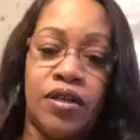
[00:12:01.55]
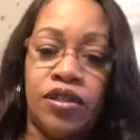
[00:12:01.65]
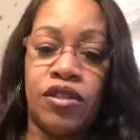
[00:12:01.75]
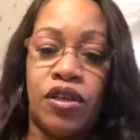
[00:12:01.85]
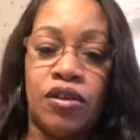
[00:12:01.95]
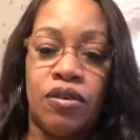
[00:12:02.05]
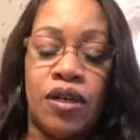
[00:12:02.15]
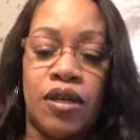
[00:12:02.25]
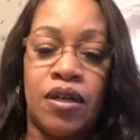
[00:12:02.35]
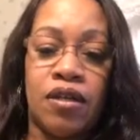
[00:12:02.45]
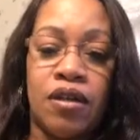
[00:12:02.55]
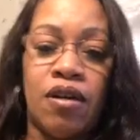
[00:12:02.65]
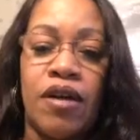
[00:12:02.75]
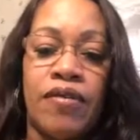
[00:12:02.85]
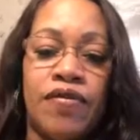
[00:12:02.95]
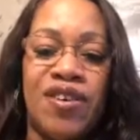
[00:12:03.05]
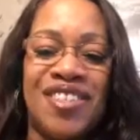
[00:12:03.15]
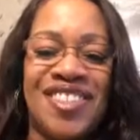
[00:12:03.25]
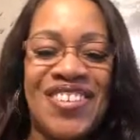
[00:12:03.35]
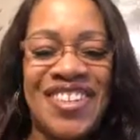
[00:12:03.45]
So, all right,
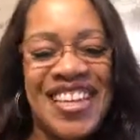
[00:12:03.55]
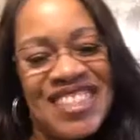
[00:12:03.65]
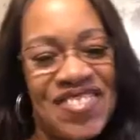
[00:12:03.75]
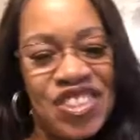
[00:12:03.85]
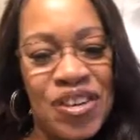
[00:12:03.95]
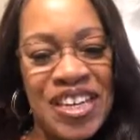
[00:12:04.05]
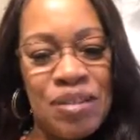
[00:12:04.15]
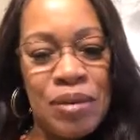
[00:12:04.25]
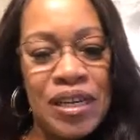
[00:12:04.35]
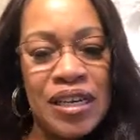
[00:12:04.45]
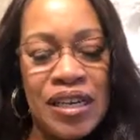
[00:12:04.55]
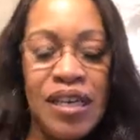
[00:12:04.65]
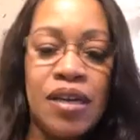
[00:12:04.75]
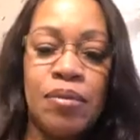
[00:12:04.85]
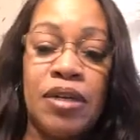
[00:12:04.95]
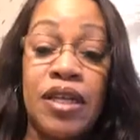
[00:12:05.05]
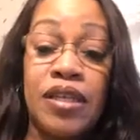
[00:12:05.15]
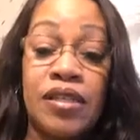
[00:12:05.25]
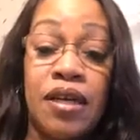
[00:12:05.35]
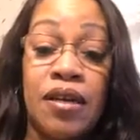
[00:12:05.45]
folks. Well, thanks for joining me.
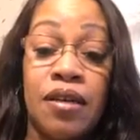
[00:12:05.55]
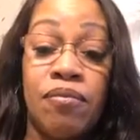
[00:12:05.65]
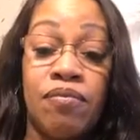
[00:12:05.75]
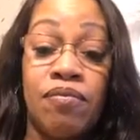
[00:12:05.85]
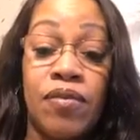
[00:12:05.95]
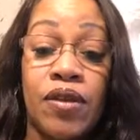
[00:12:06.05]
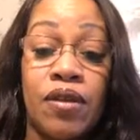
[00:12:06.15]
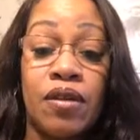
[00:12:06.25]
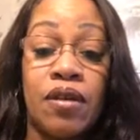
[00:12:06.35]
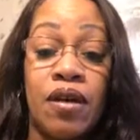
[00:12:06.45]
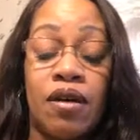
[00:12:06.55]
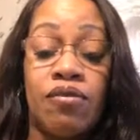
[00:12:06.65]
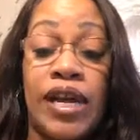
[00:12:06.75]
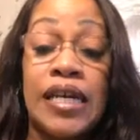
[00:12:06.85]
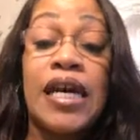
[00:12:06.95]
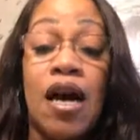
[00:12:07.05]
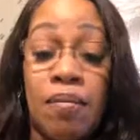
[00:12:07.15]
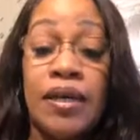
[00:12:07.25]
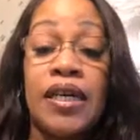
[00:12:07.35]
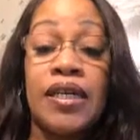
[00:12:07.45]
Please rate,
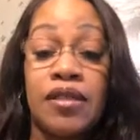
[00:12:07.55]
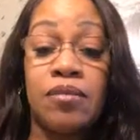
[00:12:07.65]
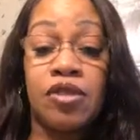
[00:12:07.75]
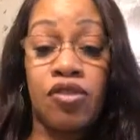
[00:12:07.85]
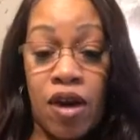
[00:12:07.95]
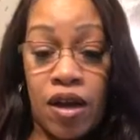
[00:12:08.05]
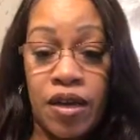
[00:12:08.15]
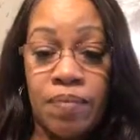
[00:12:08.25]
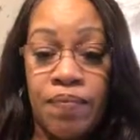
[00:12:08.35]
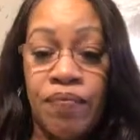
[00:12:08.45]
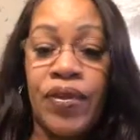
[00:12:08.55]
comment, and subscribe.